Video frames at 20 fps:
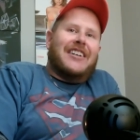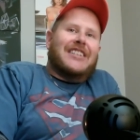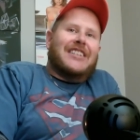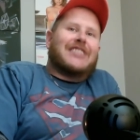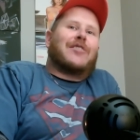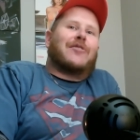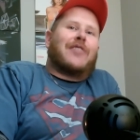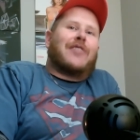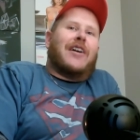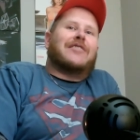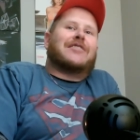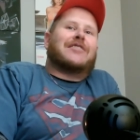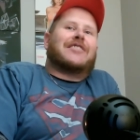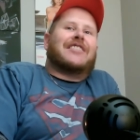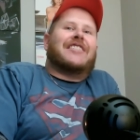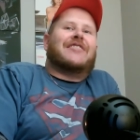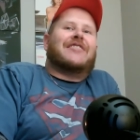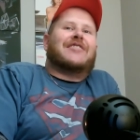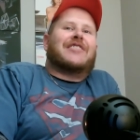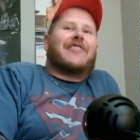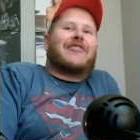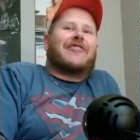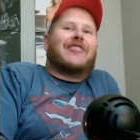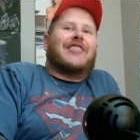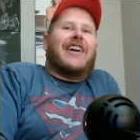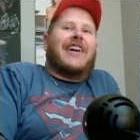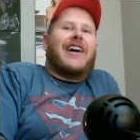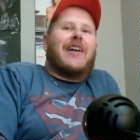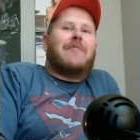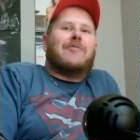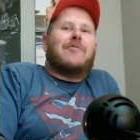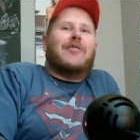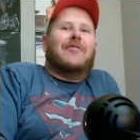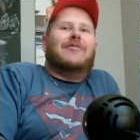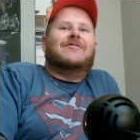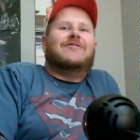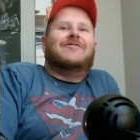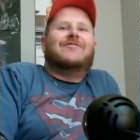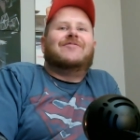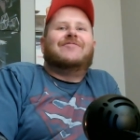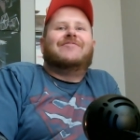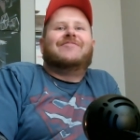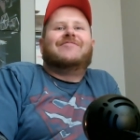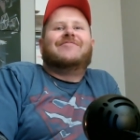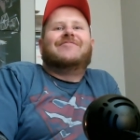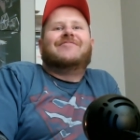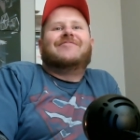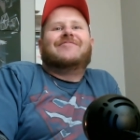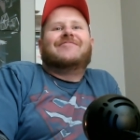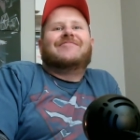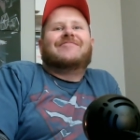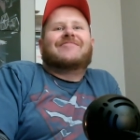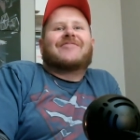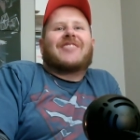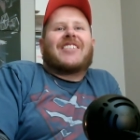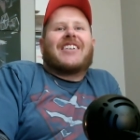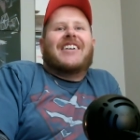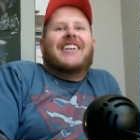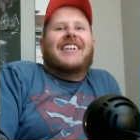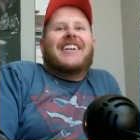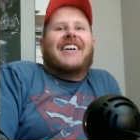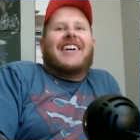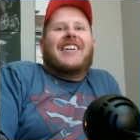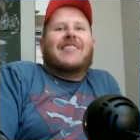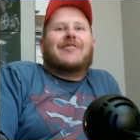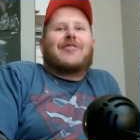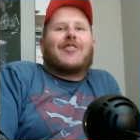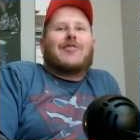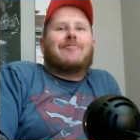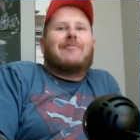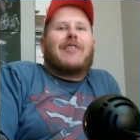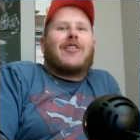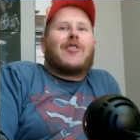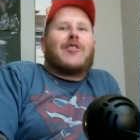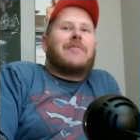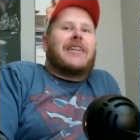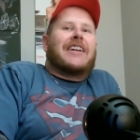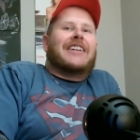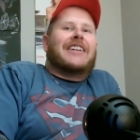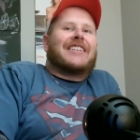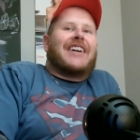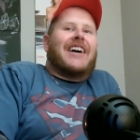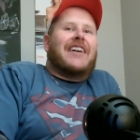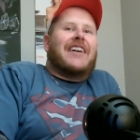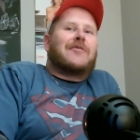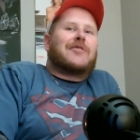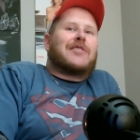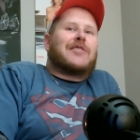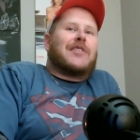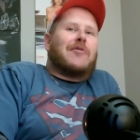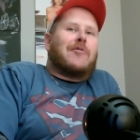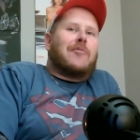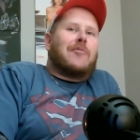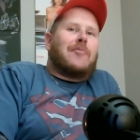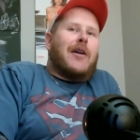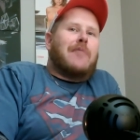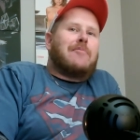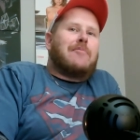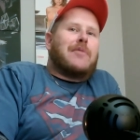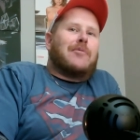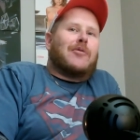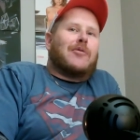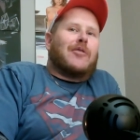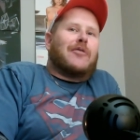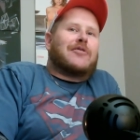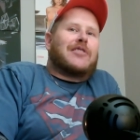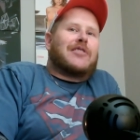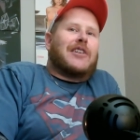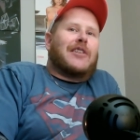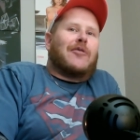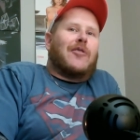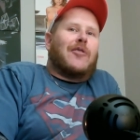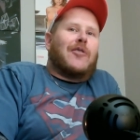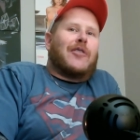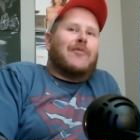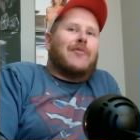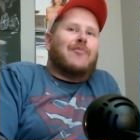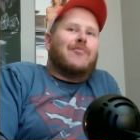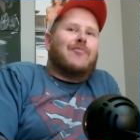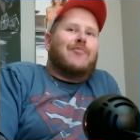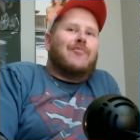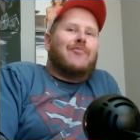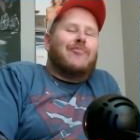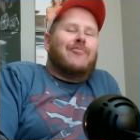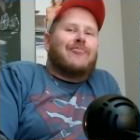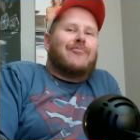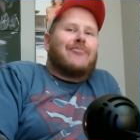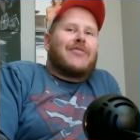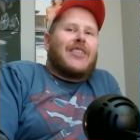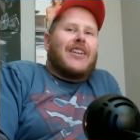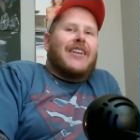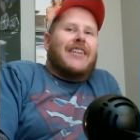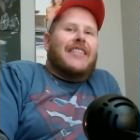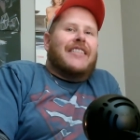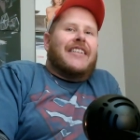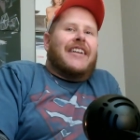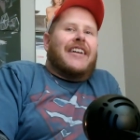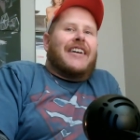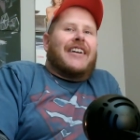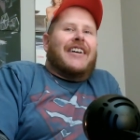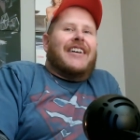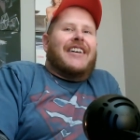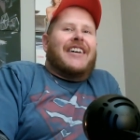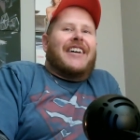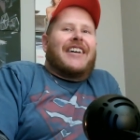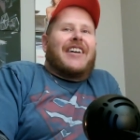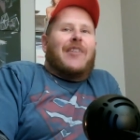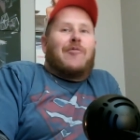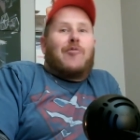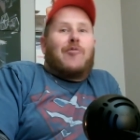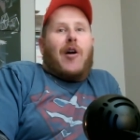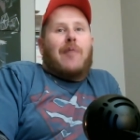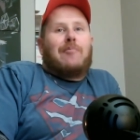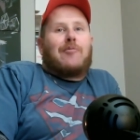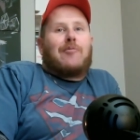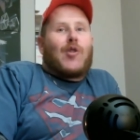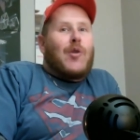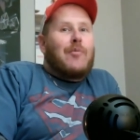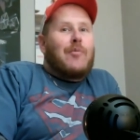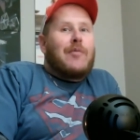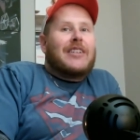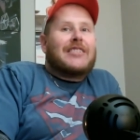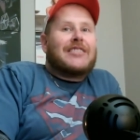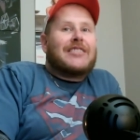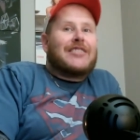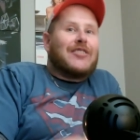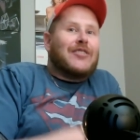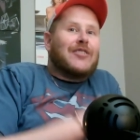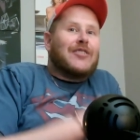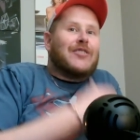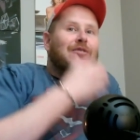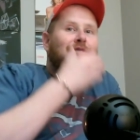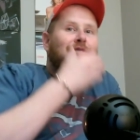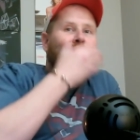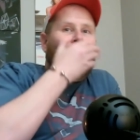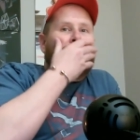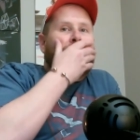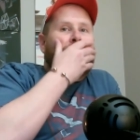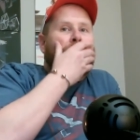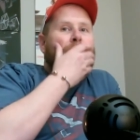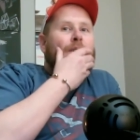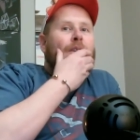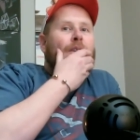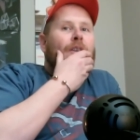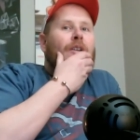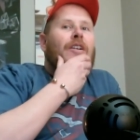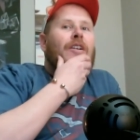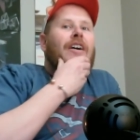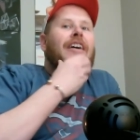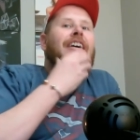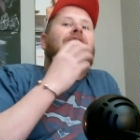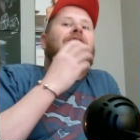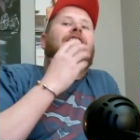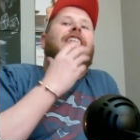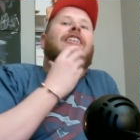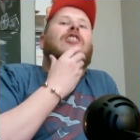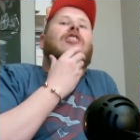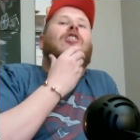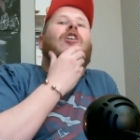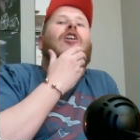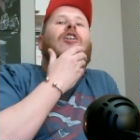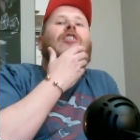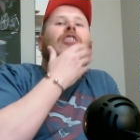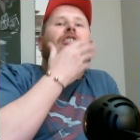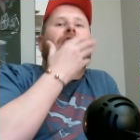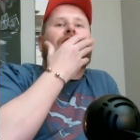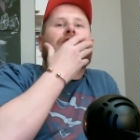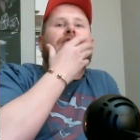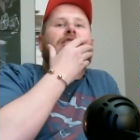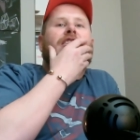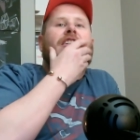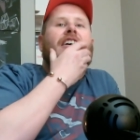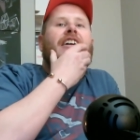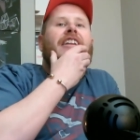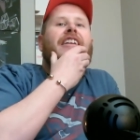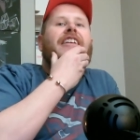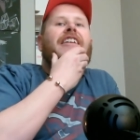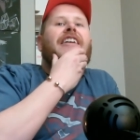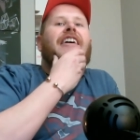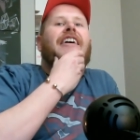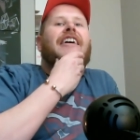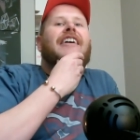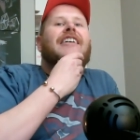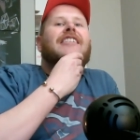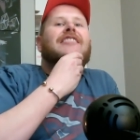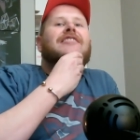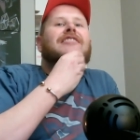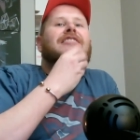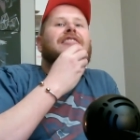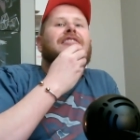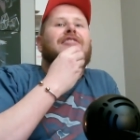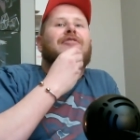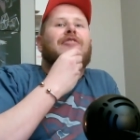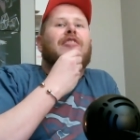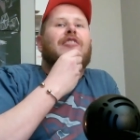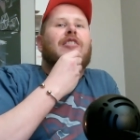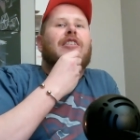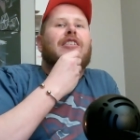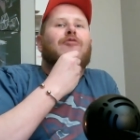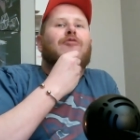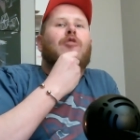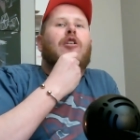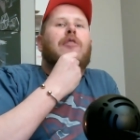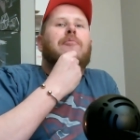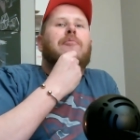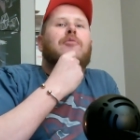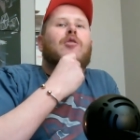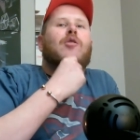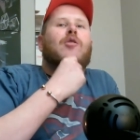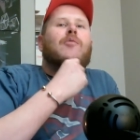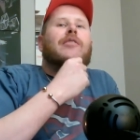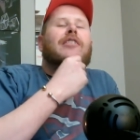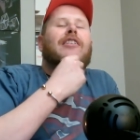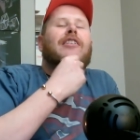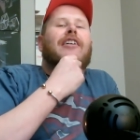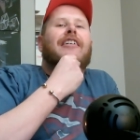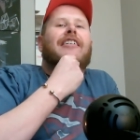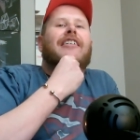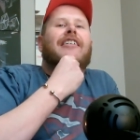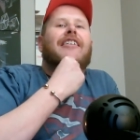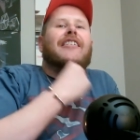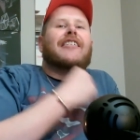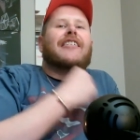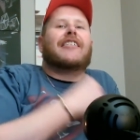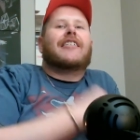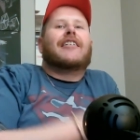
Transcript: Sometimes I have a different laugh, but uh, I've heard heard many times that it remind people of Seth Rogen. Then I got I get Ron Perlman too. With the, the, I got like a longer chin, I guess. It's very Ron Perlman like.